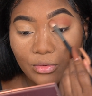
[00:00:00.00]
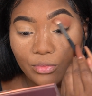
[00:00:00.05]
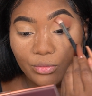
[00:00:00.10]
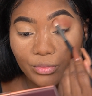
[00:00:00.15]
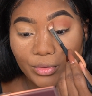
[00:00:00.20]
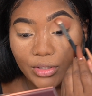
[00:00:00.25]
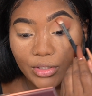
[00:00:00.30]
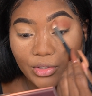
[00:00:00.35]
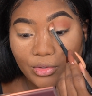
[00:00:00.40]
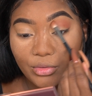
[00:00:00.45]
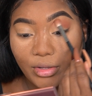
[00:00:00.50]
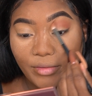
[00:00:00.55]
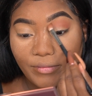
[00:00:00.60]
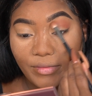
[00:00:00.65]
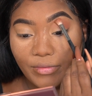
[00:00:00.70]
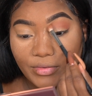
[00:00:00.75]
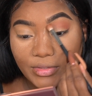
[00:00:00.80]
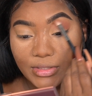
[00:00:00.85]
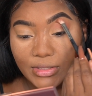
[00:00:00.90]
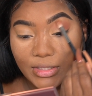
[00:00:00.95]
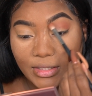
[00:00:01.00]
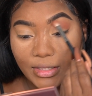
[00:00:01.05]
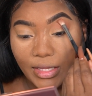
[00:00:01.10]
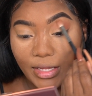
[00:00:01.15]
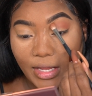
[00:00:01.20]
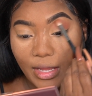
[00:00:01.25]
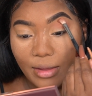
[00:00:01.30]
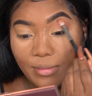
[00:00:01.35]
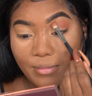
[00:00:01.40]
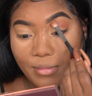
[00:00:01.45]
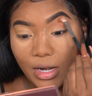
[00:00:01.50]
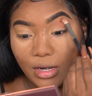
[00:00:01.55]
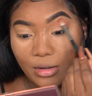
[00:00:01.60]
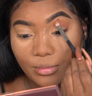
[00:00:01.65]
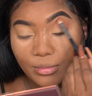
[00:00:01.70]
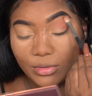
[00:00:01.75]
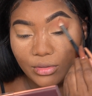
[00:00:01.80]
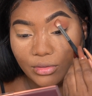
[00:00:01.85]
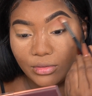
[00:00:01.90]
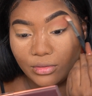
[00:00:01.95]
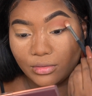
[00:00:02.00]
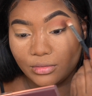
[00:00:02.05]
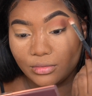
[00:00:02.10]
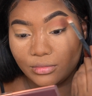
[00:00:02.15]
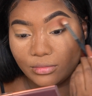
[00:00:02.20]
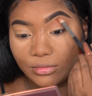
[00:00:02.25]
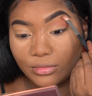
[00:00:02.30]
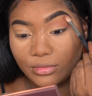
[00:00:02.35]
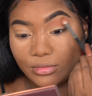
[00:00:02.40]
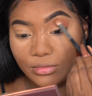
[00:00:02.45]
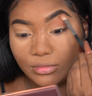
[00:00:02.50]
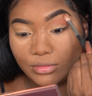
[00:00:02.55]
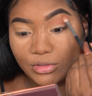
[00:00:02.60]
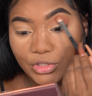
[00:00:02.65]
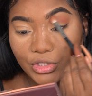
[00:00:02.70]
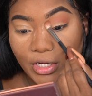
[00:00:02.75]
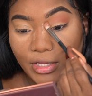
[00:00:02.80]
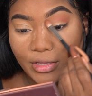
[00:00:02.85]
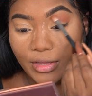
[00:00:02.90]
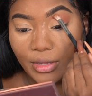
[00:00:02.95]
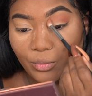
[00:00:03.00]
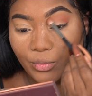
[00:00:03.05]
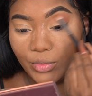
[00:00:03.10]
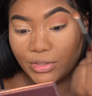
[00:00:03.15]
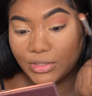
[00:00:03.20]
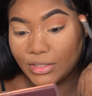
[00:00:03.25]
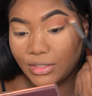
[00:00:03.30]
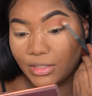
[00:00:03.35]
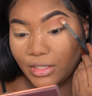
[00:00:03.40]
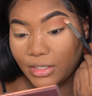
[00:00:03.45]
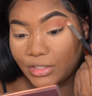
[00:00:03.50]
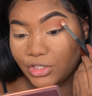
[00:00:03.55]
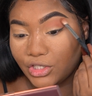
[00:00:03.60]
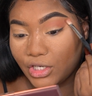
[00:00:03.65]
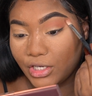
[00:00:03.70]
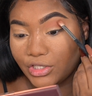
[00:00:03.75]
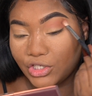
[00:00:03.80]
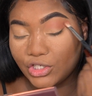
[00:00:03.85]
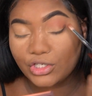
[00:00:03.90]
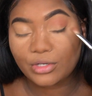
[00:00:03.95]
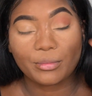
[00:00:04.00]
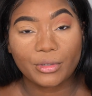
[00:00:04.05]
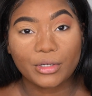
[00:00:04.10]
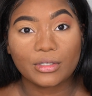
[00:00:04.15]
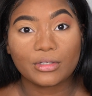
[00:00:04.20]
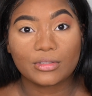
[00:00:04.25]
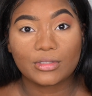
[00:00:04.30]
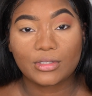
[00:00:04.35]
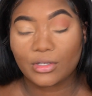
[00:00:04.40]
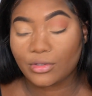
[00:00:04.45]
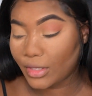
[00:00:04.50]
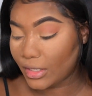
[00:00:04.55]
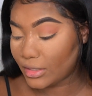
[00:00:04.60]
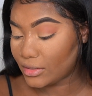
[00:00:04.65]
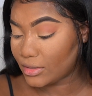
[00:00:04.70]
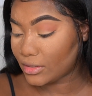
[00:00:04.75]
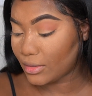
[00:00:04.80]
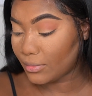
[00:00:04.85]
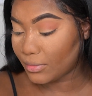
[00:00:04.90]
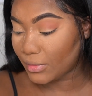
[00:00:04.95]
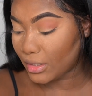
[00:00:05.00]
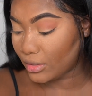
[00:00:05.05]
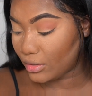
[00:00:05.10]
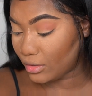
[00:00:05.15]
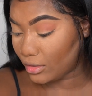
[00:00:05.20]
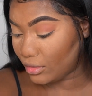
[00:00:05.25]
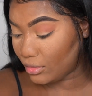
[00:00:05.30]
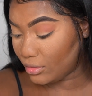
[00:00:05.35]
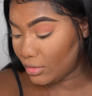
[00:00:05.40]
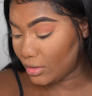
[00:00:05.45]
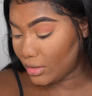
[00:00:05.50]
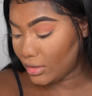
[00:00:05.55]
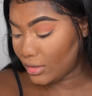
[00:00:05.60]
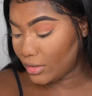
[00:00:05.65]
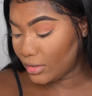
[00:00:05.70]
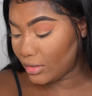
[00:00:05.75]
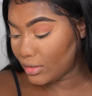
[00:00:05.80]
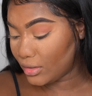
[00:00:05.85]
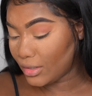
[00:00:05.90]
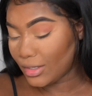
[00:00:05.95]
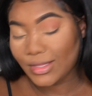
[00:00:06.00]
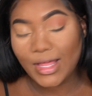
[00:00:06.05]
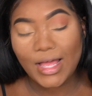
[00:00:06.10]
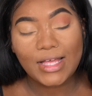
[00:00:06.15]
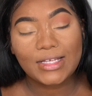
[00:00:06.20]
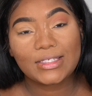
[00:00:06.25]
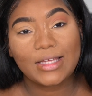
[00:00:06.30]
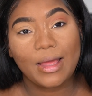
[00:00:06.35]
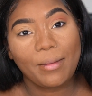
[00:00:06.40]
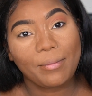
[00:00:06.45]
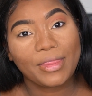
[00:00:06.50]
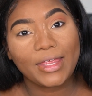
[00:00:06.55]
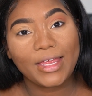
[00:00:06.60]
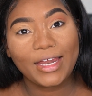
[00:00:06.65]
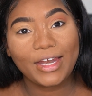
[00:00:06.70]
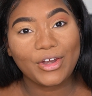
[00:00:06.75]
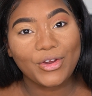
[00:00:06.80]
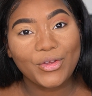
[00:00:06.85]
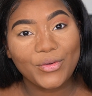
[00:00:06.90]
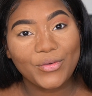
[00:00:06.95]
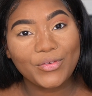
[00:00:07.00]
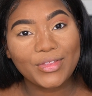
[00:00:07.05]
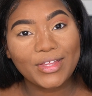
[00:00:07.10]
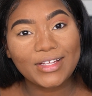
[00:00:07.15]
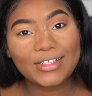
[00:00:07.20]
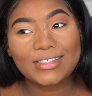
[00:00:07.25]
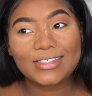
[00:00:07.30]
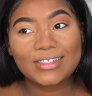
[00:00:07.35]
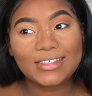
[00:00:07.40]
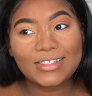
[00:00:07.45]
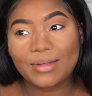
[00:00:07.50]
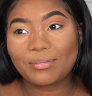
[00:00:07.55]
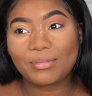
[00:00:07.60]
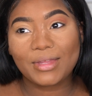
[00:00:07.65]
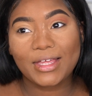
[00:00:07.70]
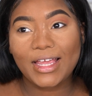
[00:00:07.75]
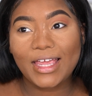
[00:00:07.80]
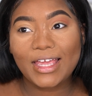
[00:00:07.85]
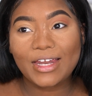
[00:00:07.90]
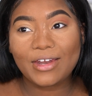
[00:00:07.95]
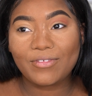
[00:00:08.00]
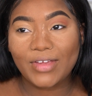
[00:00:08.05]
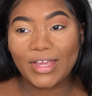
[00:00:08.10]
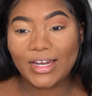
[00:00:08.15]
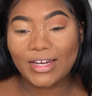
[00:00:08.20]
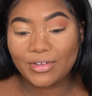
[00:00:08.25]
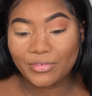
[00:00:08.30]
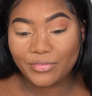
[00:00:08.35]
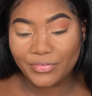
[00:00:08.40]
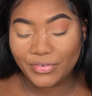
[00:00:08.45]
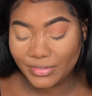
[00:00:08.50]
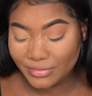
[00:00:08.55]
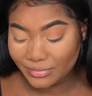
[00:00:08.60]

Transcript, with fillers: really cool. I've never seen like a marble shade that wasn't a shimmer. So that's something new. That's something new, that's something innovative.